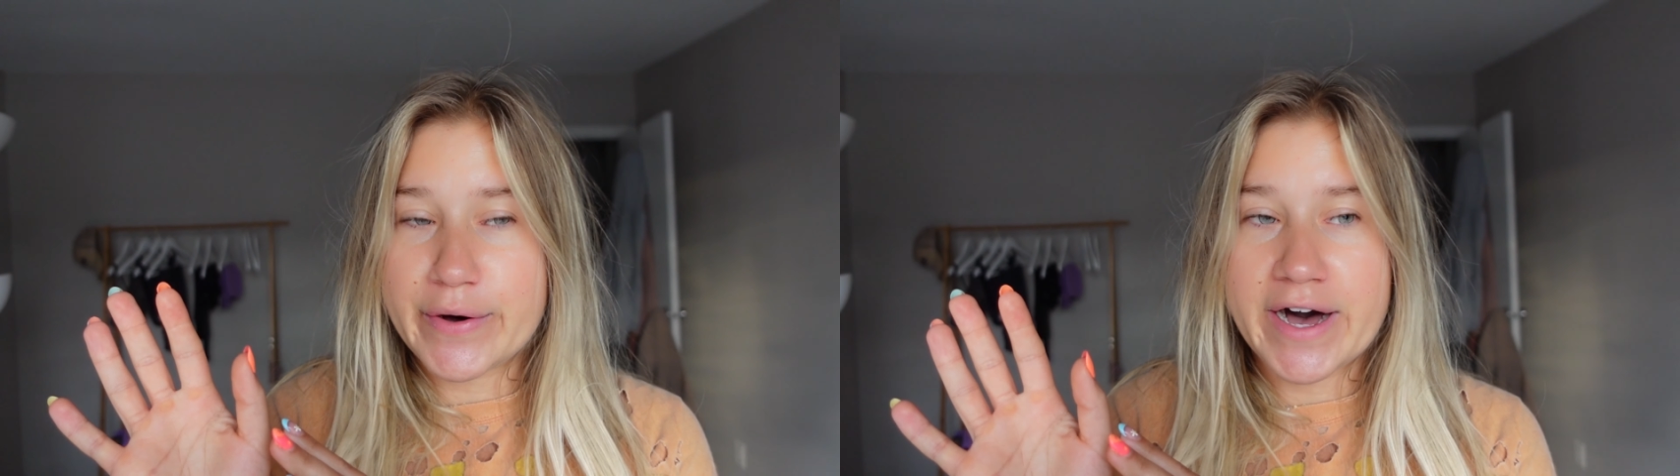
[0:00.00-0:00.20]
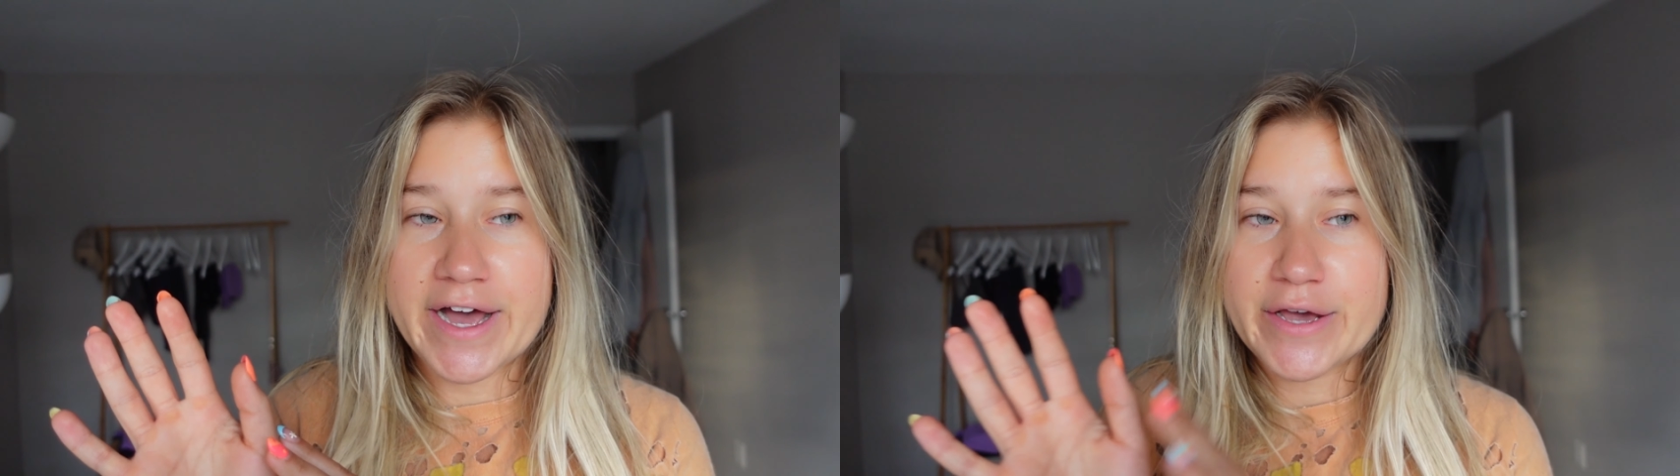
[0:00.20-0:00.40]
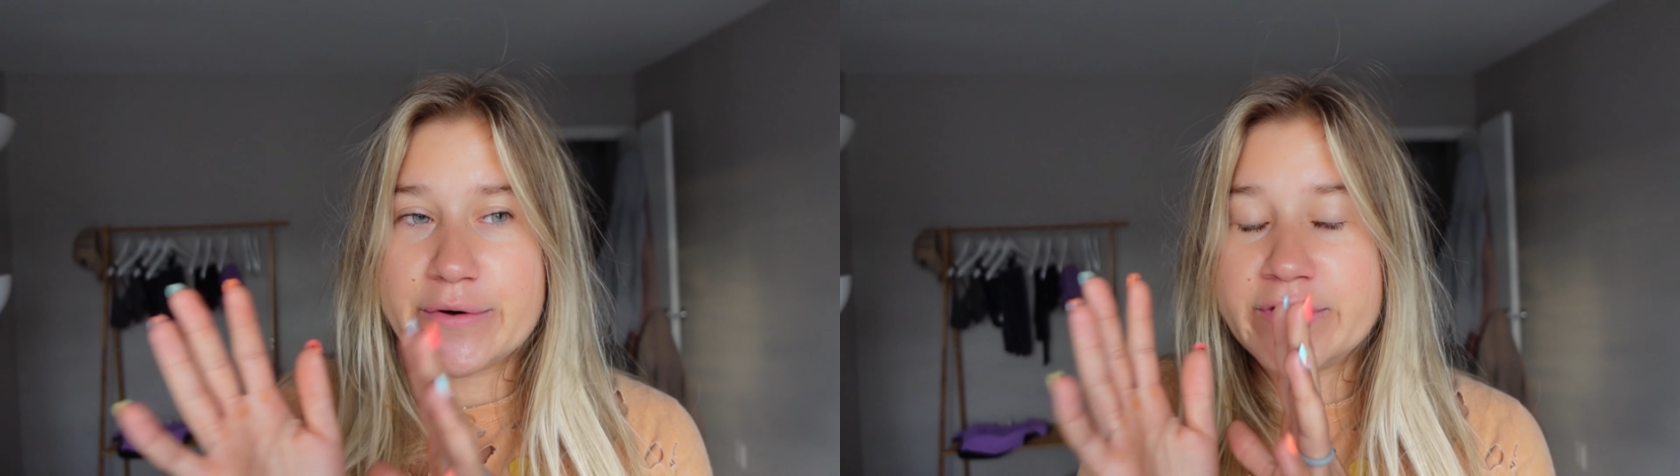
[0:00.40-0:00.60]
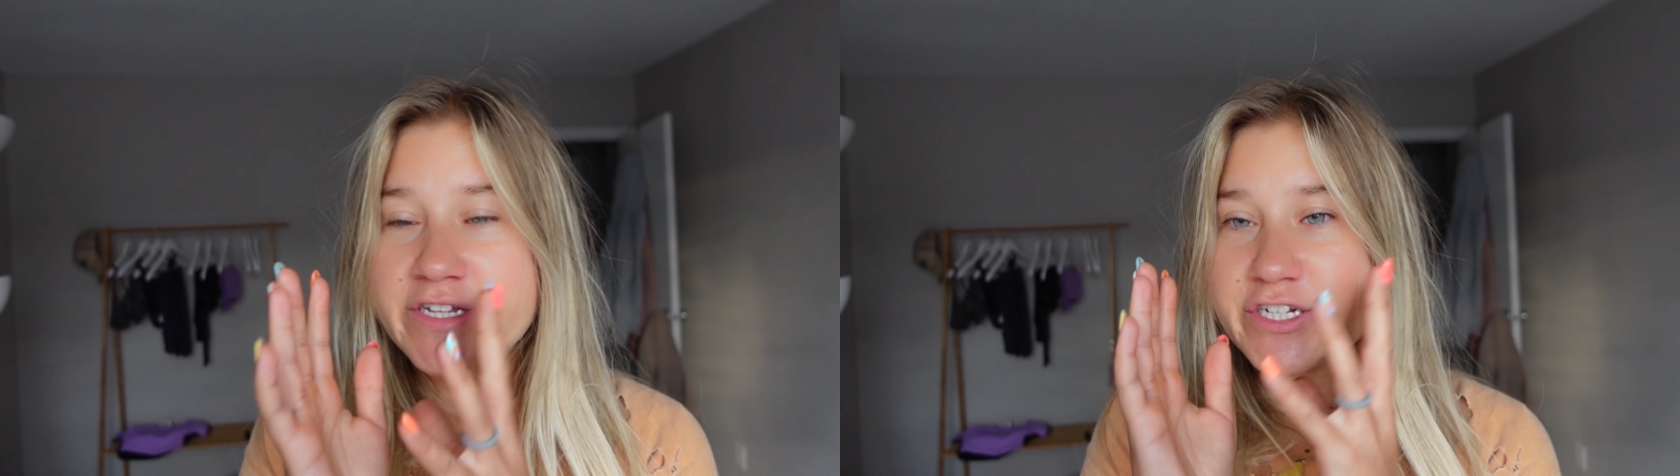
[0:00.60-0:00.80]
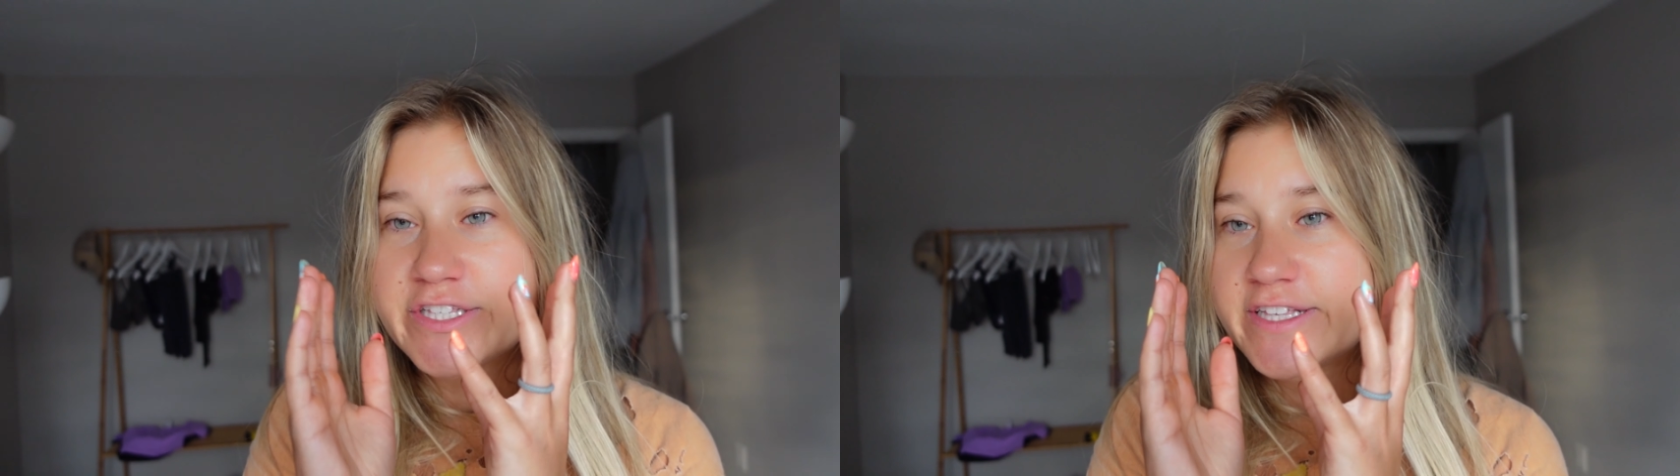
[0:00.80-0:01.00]
Ohio, and
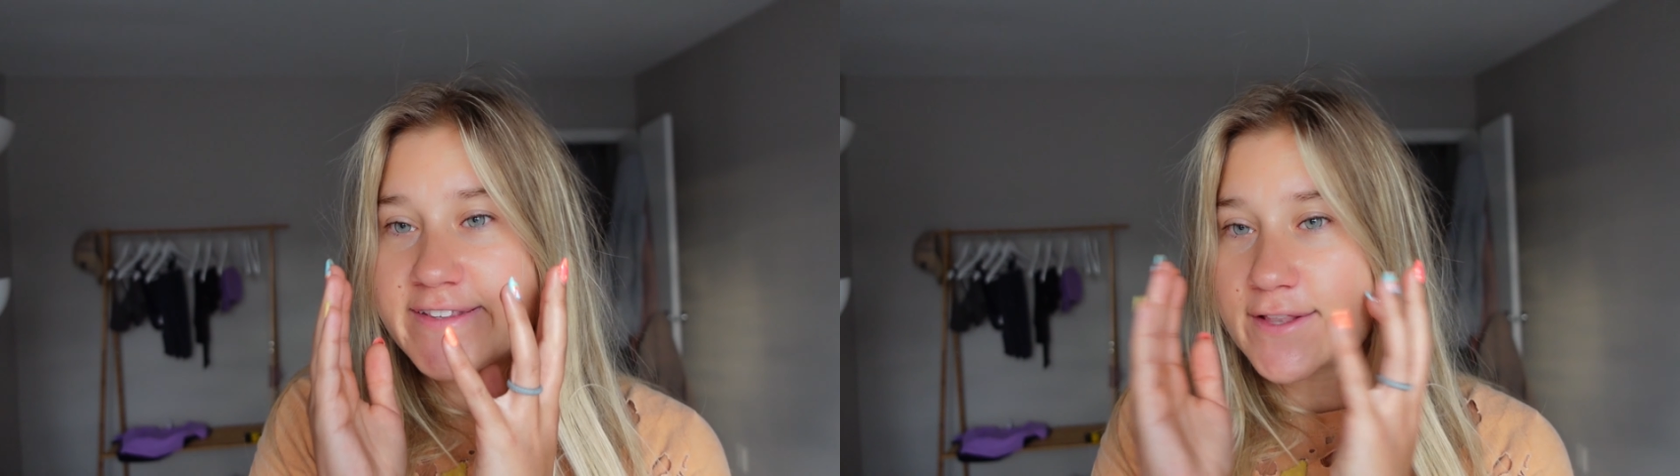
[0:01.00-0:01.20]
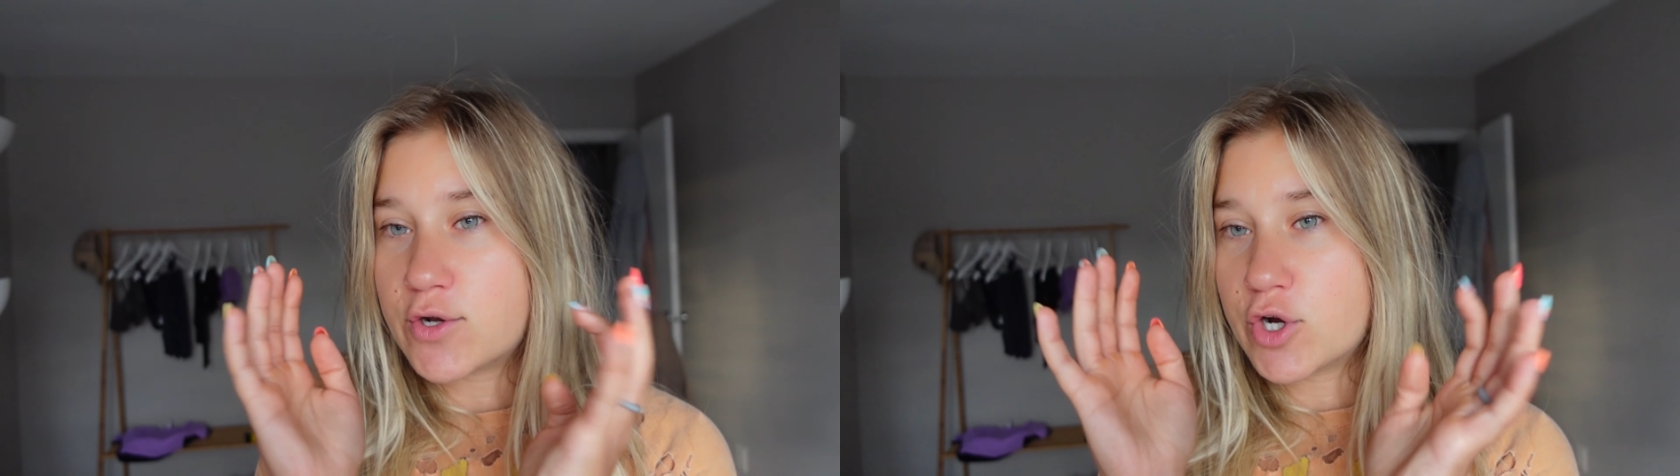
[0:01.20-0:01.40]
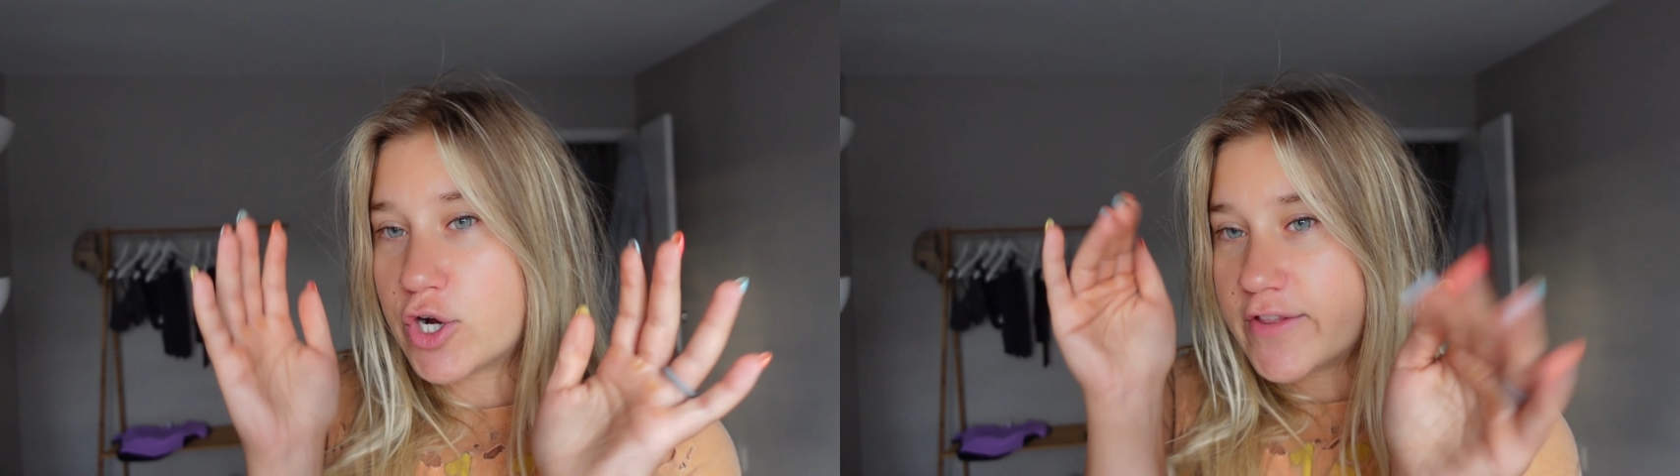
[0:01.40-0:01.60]
just this little girl